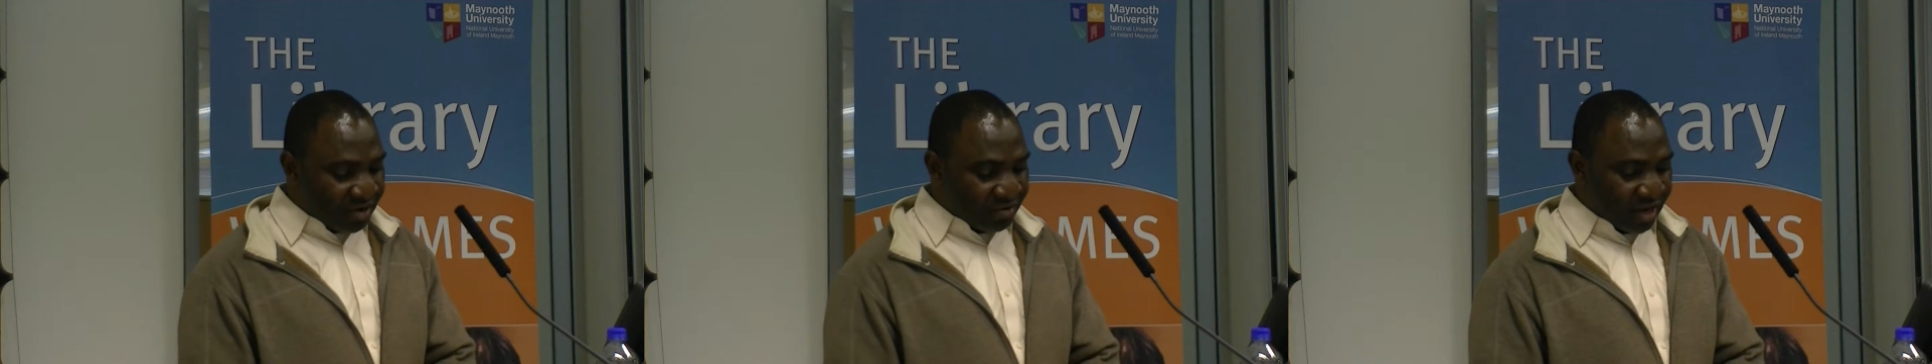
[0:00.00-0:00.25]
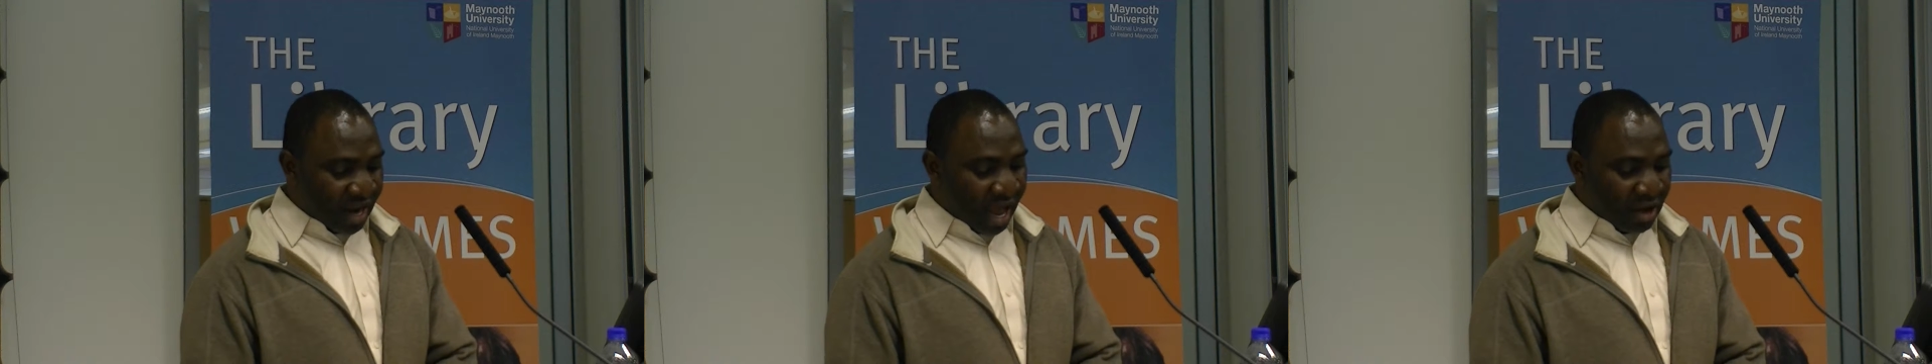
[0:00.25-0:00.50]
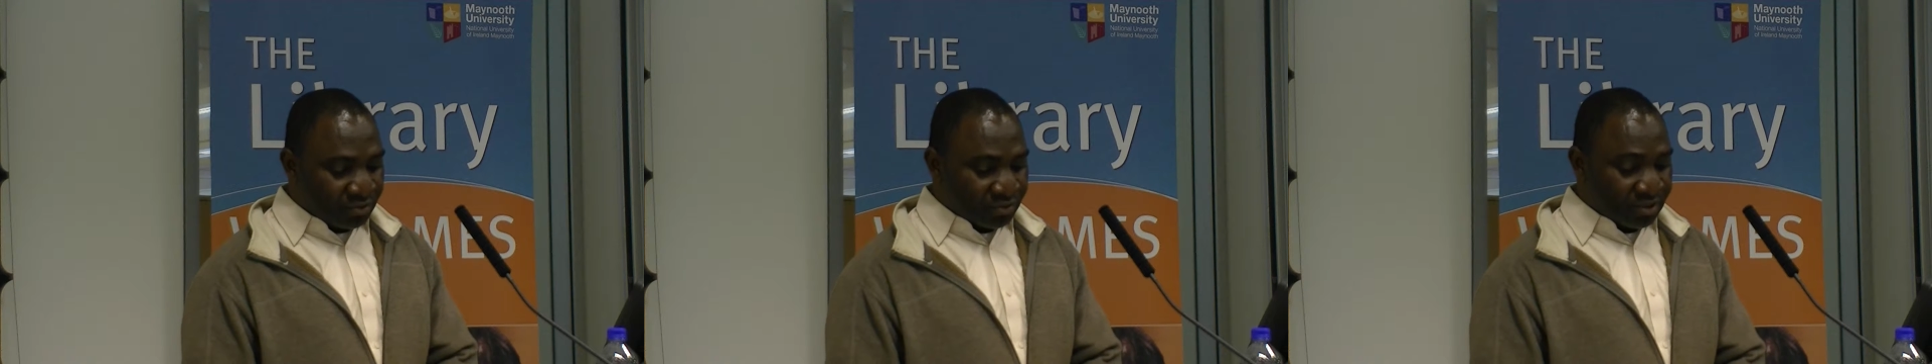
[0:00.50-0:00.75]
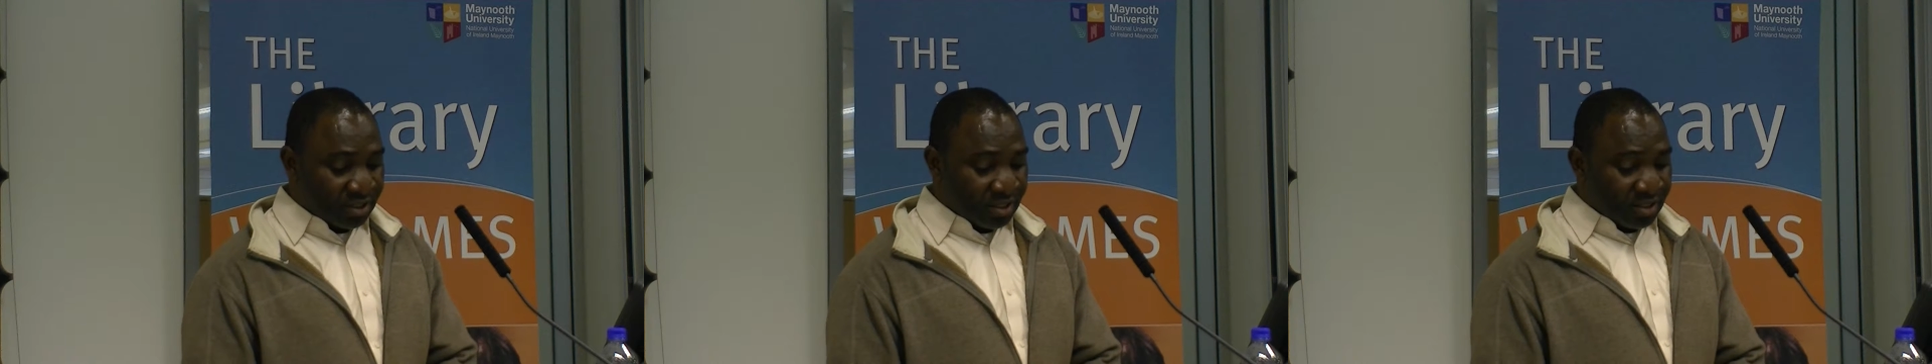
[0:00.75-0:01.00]

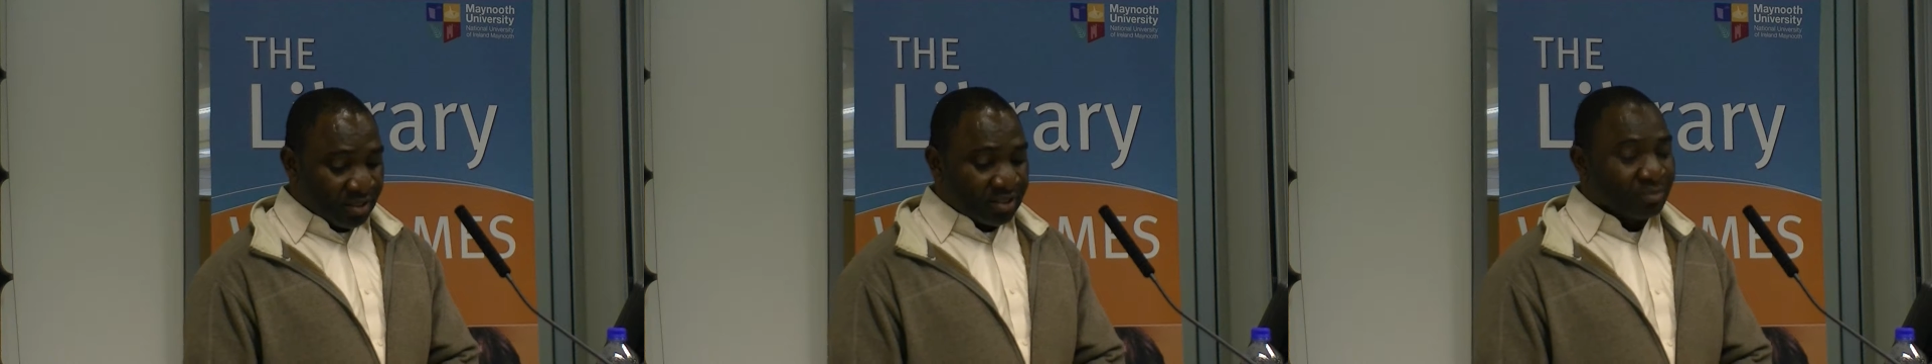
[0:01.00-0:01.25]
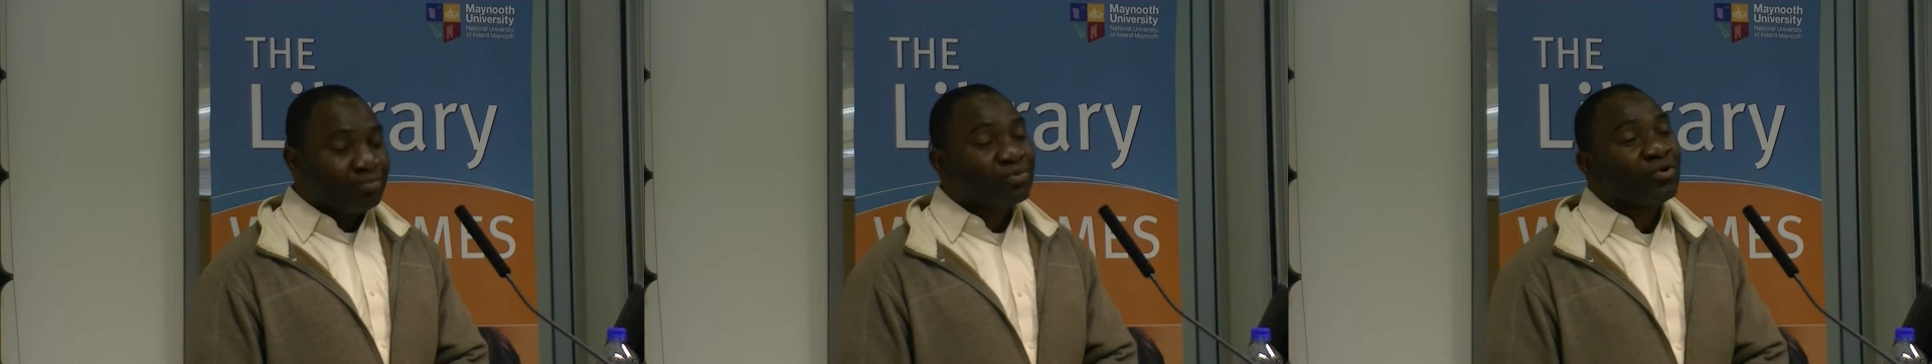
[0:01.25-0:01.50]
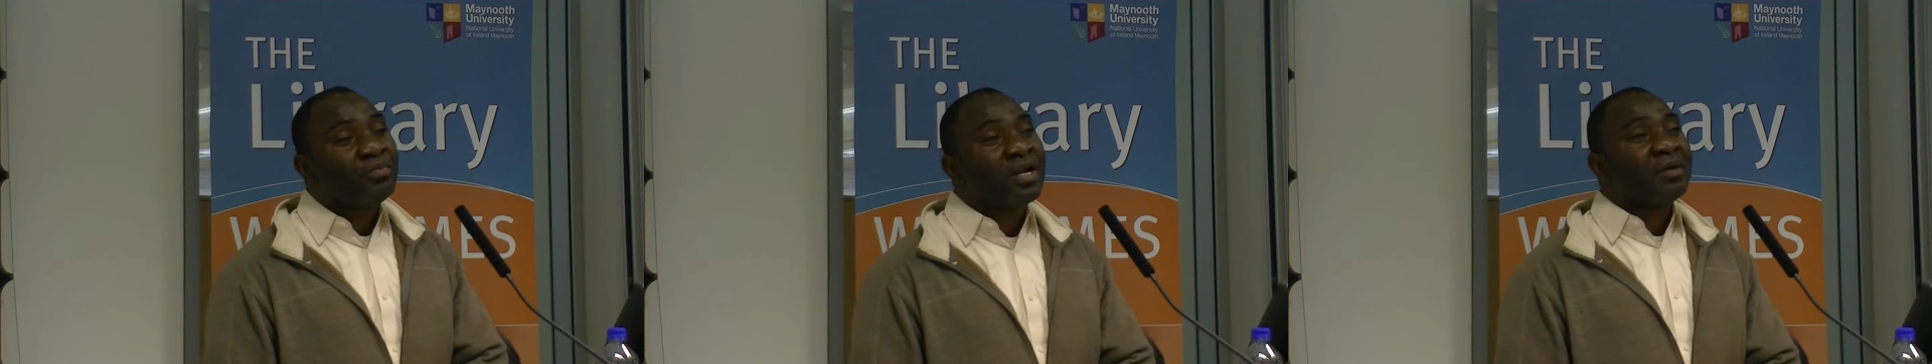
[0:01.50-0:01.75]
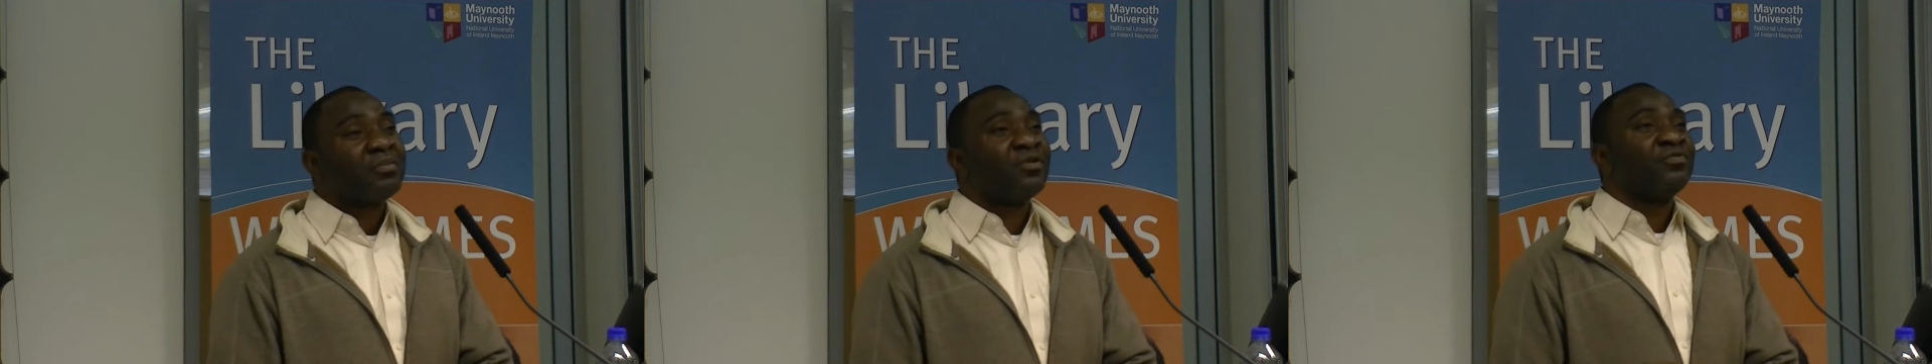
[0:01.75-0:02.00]
recount the
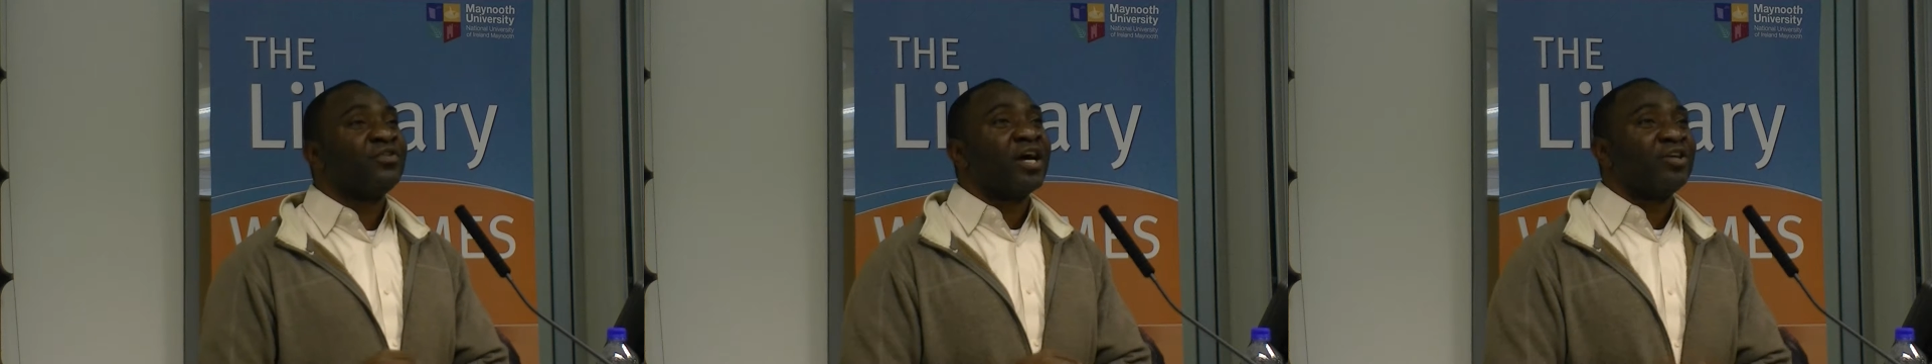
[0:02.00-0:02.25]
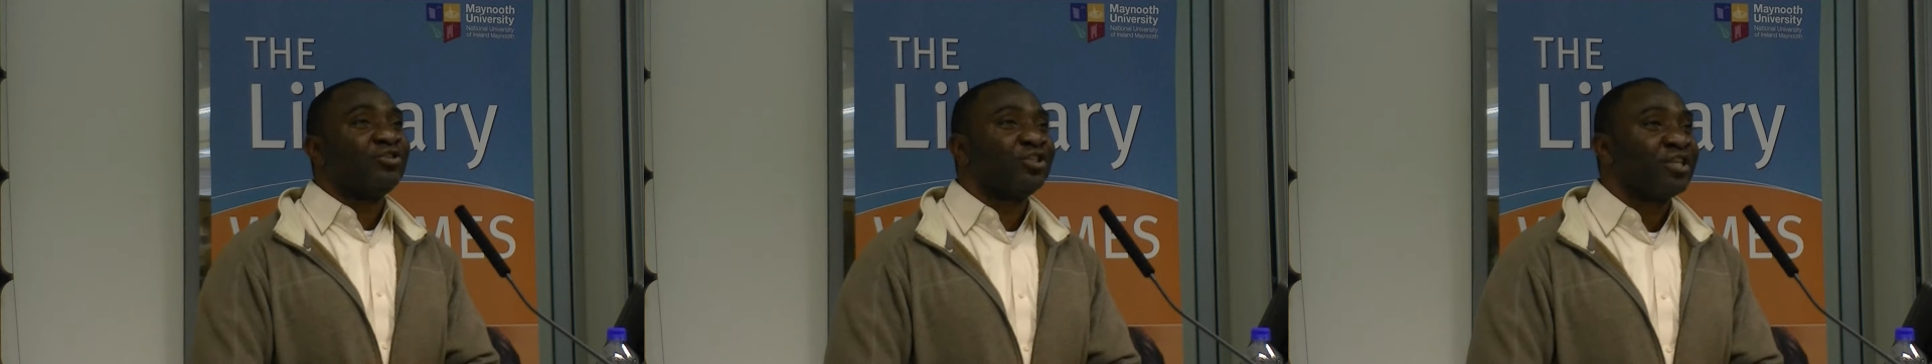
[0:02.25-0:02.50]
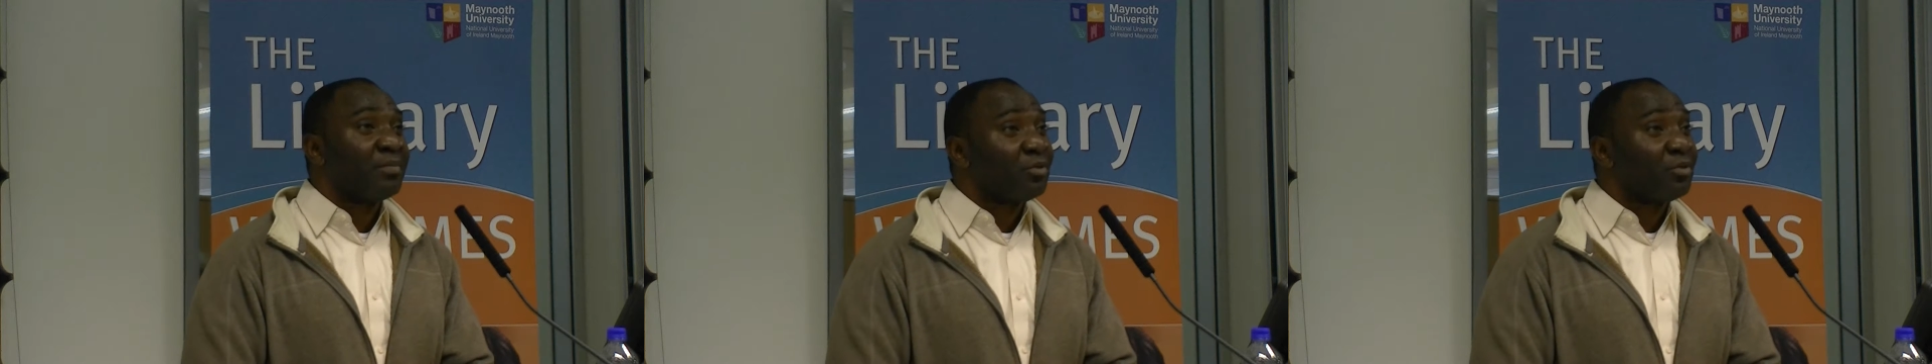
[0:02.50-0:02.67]
problem of Nigeria.